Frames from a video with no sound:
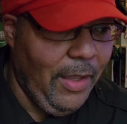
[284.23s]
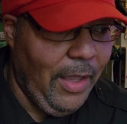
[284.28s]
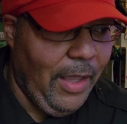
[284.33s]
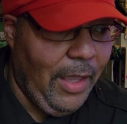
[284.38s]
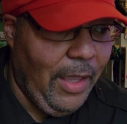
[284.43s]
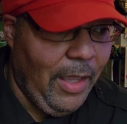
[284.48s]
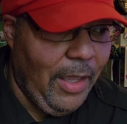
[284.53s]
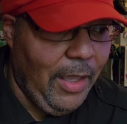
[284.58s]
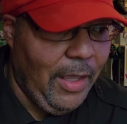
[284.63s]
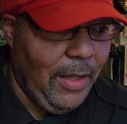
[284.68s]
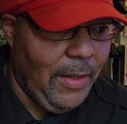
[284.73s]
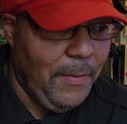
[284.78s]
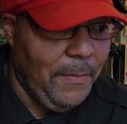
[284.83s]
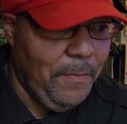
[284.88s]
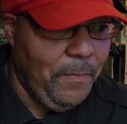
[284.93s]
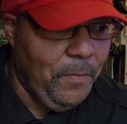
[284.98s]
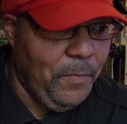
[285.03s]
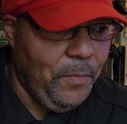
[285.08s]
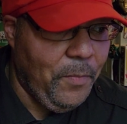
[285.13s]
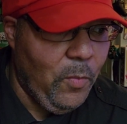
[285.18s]

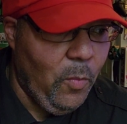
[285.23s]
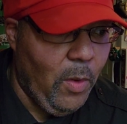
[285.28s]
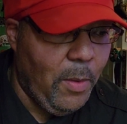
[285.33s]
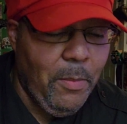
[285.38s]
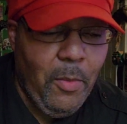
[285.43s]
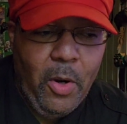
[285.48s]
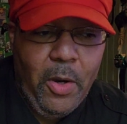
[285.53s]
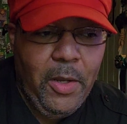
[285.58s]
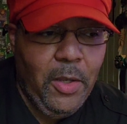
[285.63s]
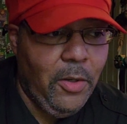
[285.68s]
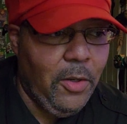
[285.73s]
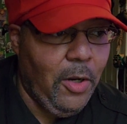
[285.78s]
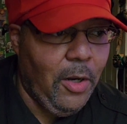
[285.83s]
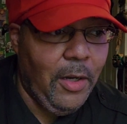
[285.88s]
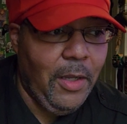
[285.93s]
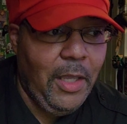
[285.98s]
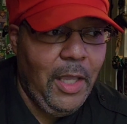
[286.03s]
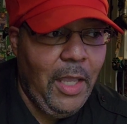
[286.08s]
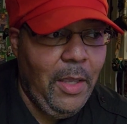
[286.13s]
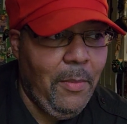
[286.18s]
And when Mario
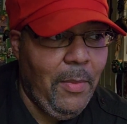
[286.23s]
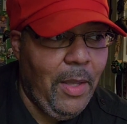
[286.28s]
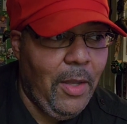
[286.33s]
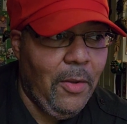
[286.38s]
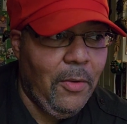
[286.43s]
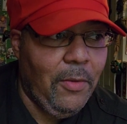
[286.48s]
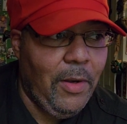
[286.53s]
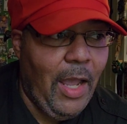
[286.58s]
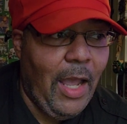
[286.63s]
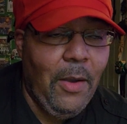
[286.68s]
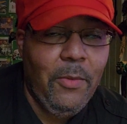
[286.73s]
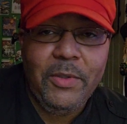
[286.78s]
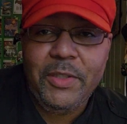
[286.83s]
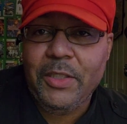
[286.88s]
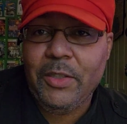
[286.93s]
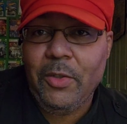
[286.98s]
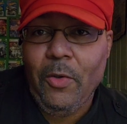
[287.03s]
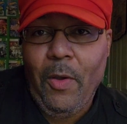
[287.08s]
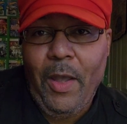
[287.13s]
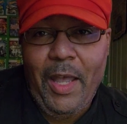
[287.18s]
Kart came out, I was
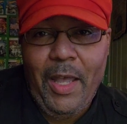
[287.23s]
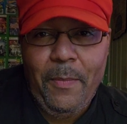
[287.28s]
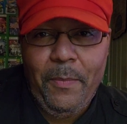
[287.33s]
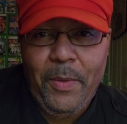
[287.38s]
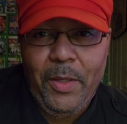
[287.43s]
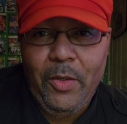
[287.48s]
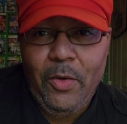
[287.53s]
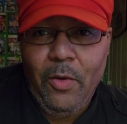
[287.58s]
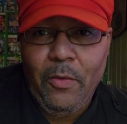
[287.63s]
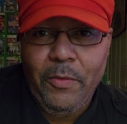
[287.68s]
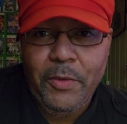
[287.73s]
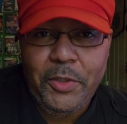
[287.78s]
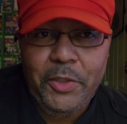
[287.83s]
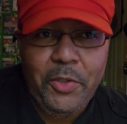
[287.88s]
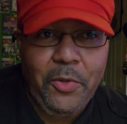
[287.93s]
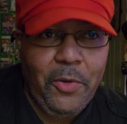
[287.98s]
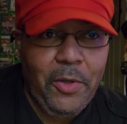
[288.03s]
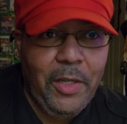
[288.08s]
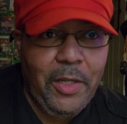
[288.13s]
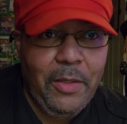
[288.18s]
so happy and
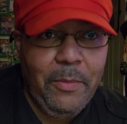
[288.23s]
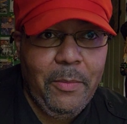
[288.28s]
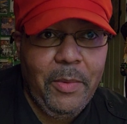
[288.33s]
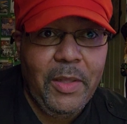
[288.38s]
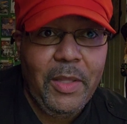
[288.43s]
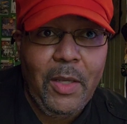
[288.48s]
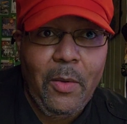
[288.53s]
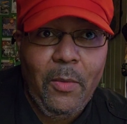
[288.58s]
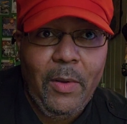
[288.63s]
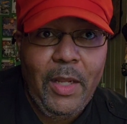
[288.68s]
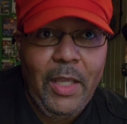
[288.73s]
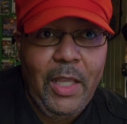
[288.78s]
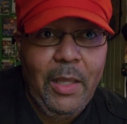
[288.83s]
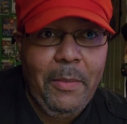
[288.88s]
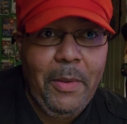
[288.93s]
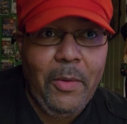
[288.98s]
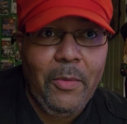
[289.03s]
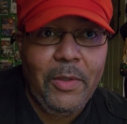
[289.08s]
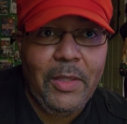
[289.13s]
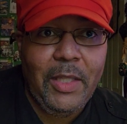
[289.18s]
overjoyed. But then when it
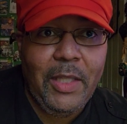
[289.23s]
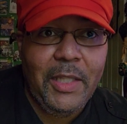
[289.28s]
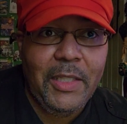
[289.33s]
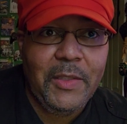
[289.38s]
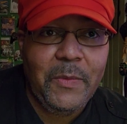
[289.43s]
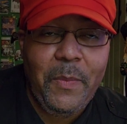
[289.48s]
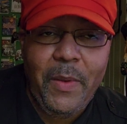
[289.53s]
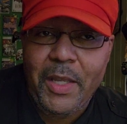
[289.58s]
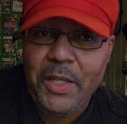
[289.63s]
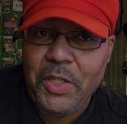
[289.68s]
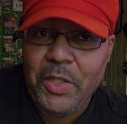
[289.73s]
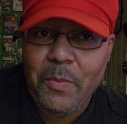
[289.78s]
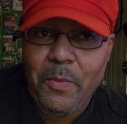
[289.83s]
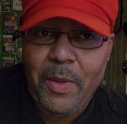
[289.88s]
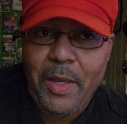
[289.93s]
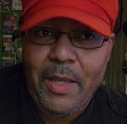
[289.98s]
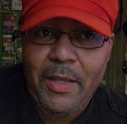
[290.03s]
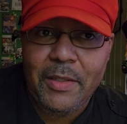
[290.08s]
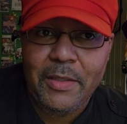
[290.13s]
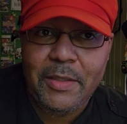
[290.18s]
came out with the expansion
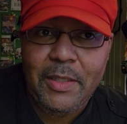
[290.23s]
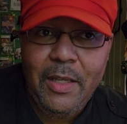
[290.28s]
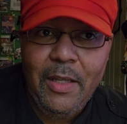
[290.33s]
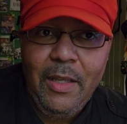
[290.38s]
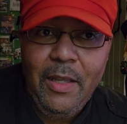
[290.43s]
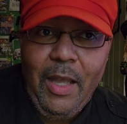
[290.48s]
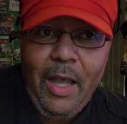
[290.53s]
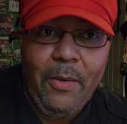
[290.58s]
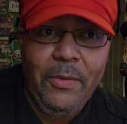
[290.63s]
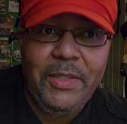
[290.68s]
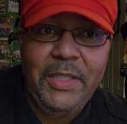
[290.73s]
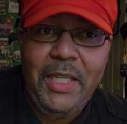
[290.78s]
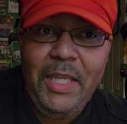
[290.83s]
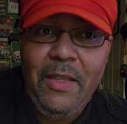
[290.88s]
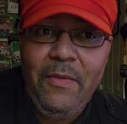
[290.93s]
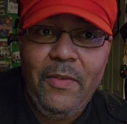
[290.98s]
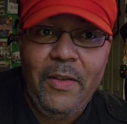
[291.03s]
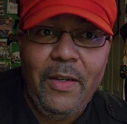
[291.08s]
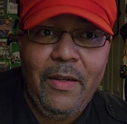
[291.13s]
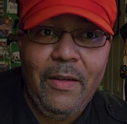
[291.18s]
pass, I was
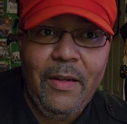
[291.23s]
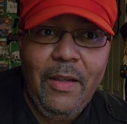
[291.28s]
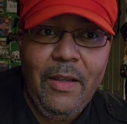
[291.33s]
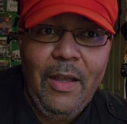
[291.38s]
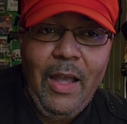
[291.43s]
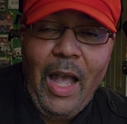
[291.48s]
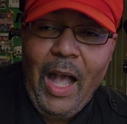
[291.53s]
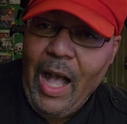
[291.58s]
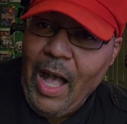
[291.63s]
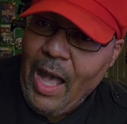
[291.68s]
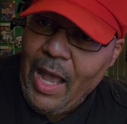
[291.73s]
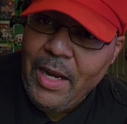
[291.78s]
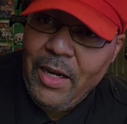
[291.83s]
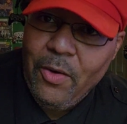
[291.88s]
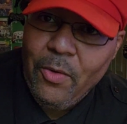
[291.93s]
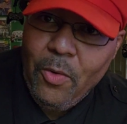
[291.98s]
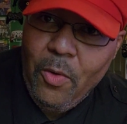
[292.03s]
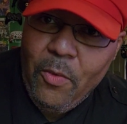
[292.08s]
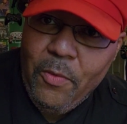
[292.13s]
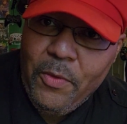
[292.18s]
even
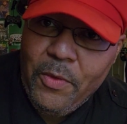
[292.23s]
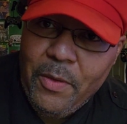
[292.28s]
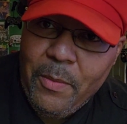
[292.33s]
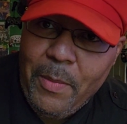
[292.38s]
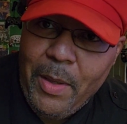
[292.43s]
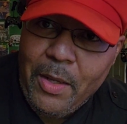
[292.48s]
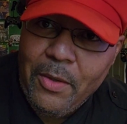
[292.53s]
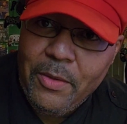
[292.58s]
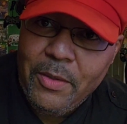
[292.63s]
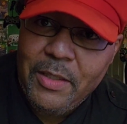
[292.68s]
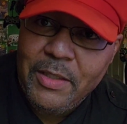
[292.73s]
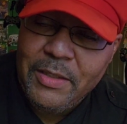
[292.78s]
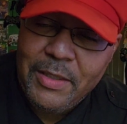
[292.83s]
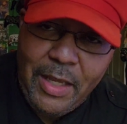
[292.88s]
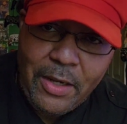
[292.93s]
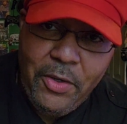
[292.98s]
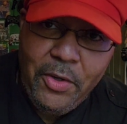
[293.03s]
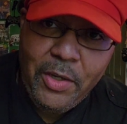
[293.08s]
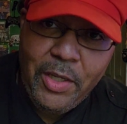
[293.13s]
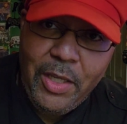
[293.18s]
higher over the mountain because
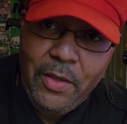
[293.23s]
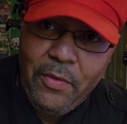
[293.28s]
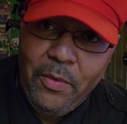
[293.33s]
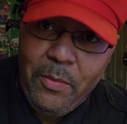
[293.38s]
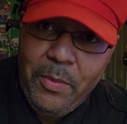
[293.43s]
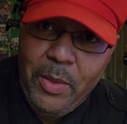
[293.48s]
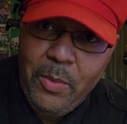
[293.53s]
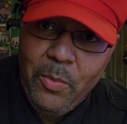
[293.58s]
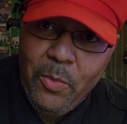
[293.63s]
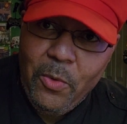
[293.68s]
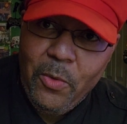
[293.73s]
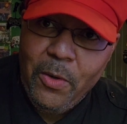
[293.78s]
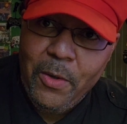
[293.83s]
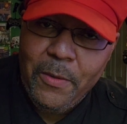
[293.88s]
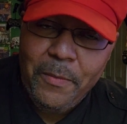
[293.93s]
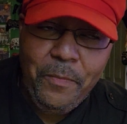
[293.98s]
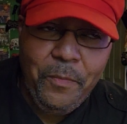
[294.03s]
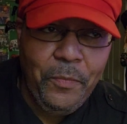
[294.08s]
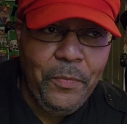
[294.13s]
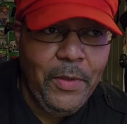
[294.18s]
now you're giving me more.